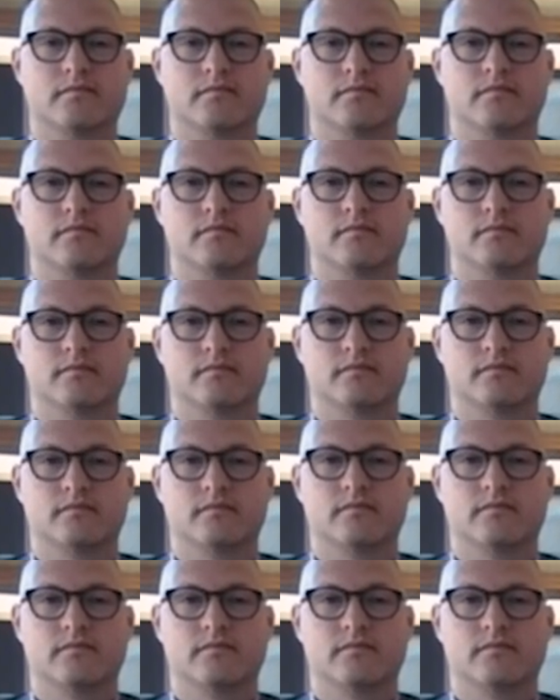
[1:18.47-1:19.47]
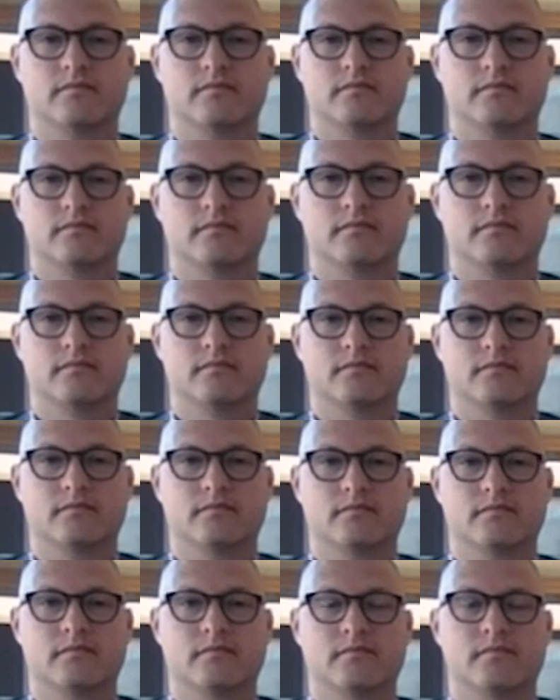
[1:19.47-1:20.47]

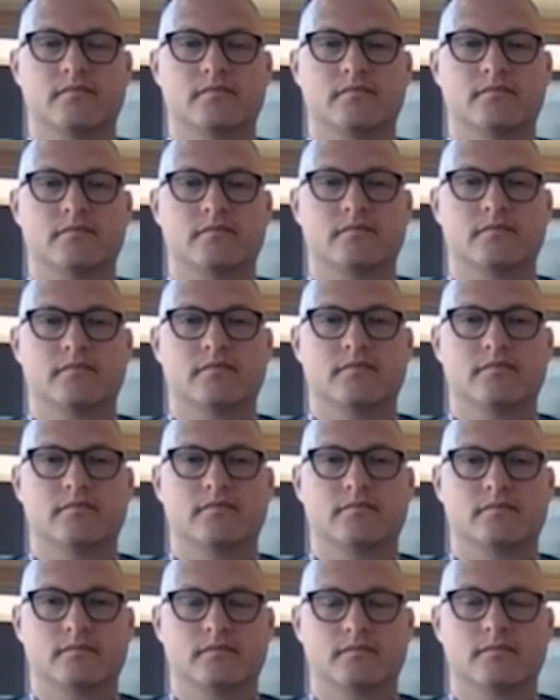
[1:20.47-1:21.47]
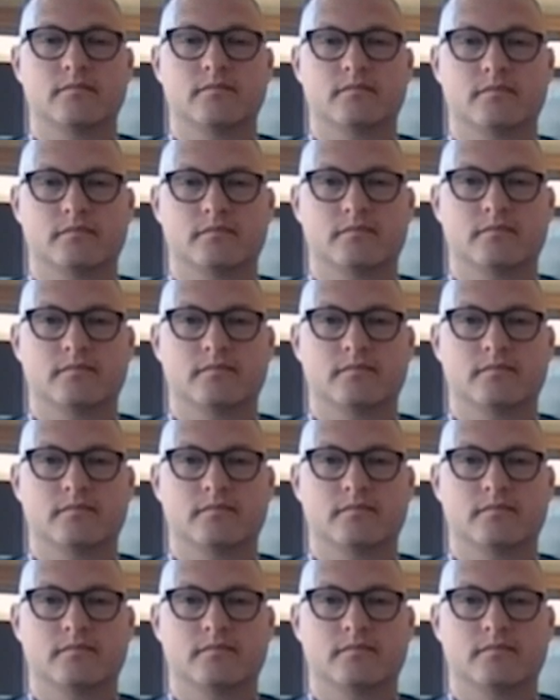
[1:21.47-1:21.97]
The person shown says nothing.